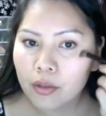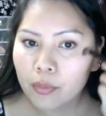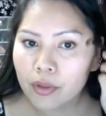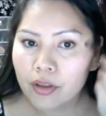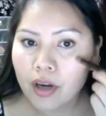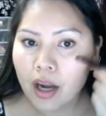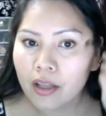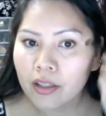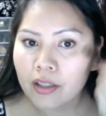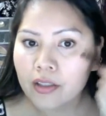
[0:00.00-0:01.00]

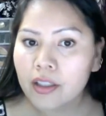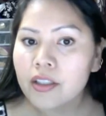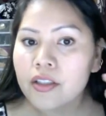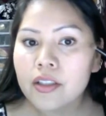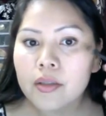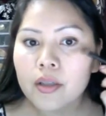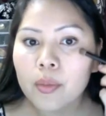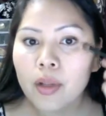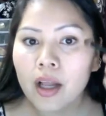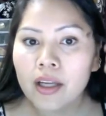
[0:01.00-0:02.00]
highlighter, and just
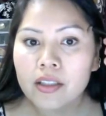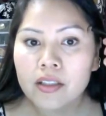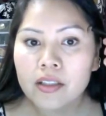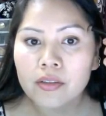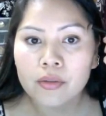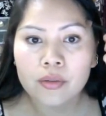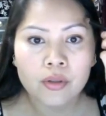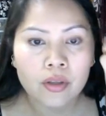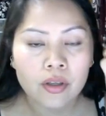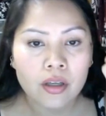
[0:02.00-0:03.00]
apply it to
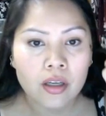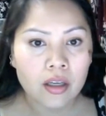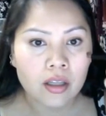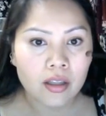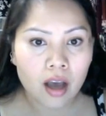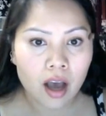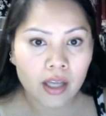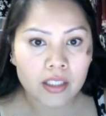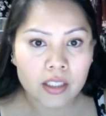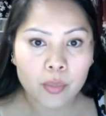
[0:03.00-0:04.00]
the
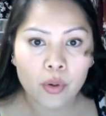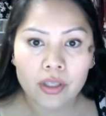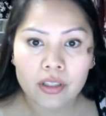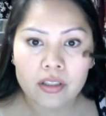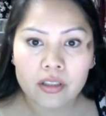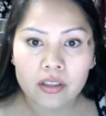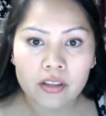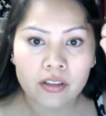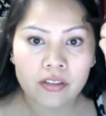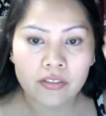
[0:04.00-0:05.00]
highest point
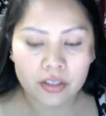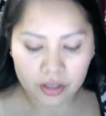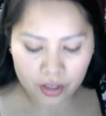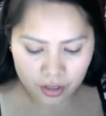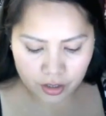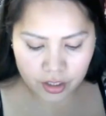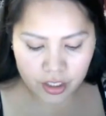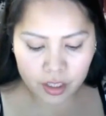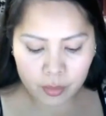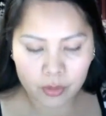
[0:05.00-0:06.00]
of your
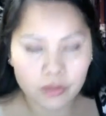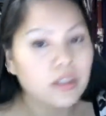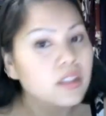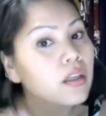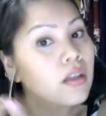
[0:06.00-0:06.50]
cheekbones.